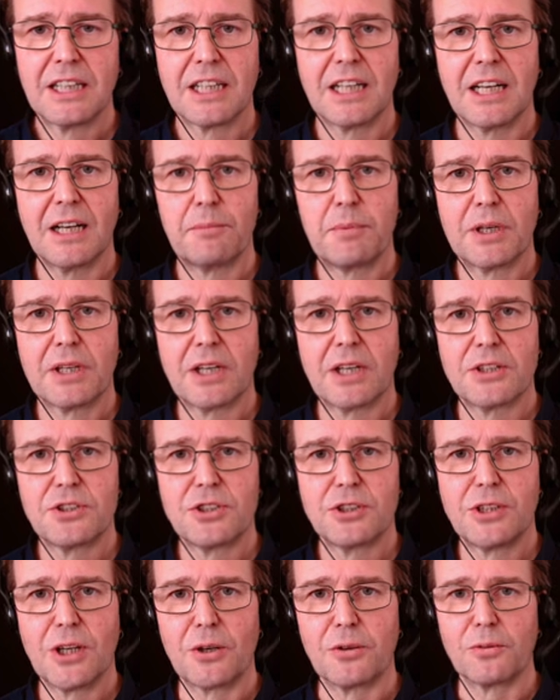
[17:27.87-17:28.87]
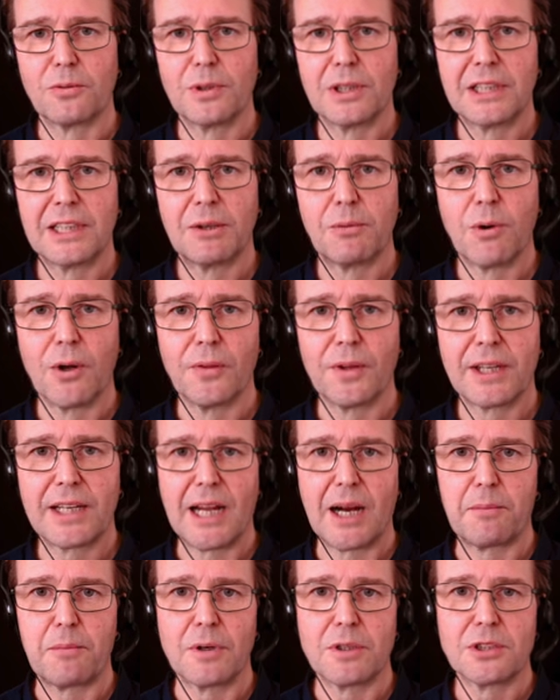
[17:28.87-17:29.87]
uh, because you don't really want the
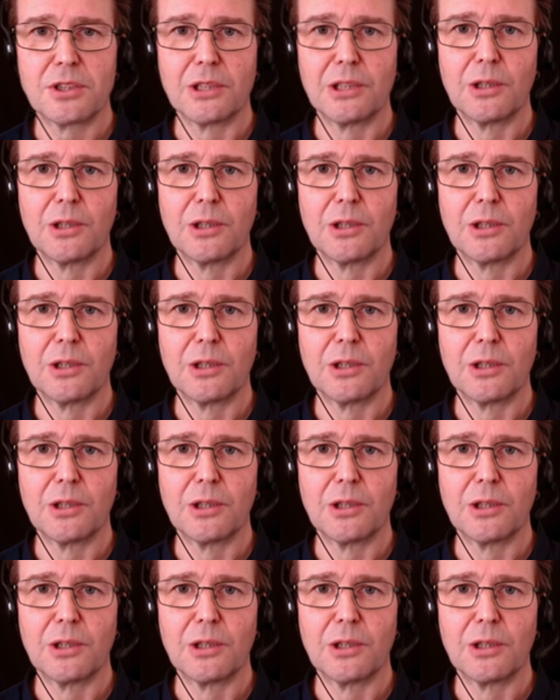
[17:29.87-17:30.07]
camera to